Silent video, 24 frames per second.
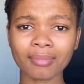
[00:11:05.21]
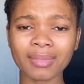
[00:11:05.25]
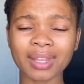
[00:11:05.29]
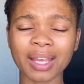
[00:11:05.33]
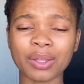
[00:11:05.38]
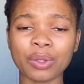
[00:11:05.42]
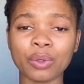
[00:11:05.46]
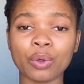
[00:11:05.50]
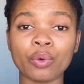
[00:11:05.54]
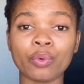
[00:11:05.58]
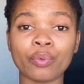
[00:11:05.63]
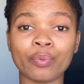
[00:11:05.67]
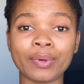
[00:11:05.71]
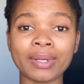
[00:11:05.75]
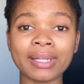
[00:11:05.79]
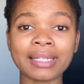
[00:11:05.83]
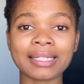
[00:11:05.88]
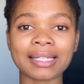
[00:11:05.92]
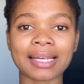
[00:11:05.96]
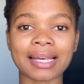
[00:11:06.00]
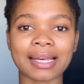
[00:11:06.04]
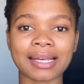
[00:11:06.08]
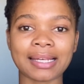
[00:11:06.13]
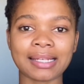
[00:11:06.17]

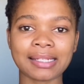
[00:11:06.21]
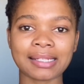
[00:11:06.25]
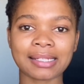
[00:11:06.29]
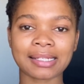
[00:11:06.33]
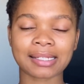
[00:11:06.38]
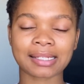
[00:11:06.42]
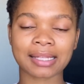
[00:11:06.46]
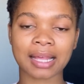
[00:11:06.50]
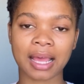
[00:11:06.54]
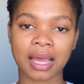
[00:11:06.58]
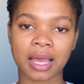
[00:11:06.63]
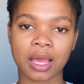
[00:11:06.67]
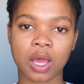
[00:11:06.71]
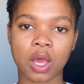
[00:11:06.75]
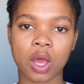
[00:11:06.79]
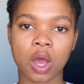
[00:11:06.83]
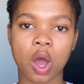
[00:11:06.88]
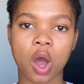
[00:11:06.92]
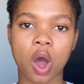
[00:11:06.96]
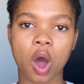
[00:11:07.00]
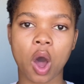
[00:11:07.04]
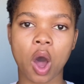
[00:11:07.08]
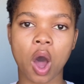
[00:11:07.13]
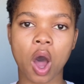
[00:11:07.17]
ureters
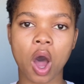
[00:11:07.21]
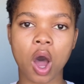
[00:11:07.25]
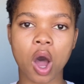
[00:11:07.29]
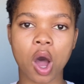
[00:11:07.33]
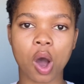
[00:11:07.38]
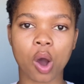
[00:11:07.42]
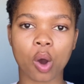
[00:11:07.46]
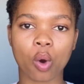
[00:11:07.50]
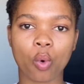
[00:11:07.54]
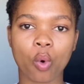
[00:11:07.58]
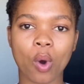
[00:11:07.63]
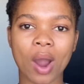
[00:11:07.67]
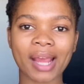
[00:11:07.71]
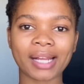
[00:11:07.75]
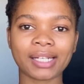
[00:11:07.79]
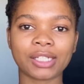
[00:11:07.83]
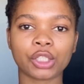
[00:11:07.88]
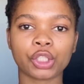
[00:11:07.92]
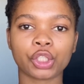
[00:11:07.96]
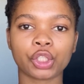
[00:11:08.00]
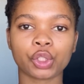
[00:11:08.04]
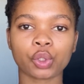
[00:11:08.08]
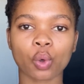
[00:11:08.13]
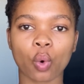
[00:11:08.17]
are quite
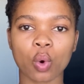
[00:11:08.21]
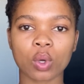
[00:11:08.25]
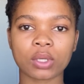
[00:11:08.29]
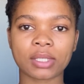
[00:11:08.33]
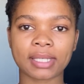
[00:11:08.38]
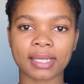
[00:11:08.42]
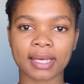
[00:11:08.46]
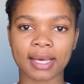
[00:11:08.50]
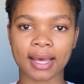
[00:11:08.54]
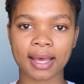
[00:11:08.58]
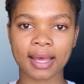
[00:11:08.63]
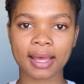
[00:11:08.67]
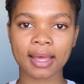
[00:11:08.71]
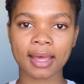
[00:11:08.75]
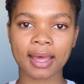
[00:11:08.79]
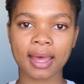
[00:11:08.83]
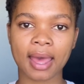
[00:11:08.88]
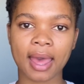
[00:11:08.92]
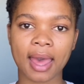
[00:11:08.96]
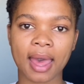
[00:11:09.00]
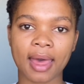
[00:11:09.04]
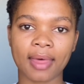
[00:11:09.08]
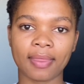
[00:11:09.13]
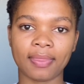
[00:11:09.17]
shorter
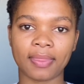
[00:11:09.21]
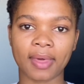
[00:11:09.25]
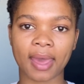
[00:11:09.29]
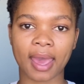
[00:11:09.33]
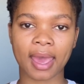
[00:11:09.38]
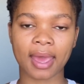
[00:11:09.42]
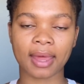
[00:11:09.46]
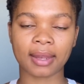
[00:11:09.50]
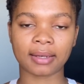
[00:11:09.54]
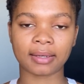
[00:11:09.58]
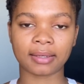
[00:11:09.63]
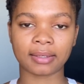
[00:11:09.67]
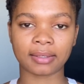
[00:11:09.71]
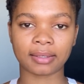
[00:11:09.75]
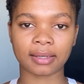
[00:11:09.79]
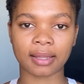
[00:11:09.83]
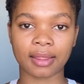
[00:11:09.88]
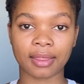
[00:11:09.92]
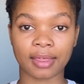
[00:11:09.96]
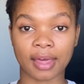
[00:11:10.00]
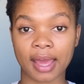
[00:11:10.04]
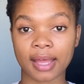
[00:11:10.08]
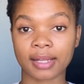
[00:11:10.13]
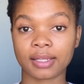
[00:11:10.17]
than
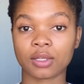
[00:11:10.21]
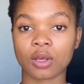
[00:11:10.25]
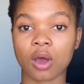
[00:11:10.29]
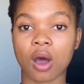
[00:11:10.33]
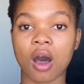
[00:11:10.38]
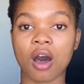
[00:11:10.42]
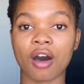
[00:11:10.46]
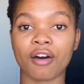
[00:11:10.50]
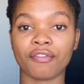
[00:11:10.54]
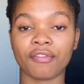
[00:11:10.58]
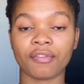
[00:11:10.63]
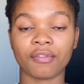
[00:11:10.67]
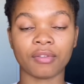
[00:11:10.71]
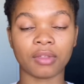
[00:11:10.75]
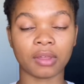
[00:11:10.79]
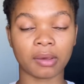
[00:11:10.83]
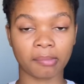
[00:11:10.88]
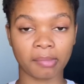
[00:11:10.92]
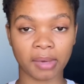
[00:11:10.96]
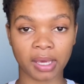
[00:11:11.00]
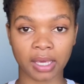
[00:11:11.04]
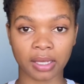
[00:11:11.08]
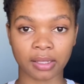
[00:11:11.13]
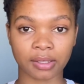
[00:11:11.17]
that of the
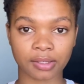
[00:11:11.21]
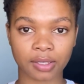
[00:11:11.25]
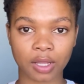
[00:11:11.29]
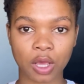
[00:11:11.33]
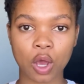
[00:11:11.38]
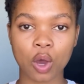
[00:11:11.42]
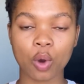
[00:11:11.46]
males,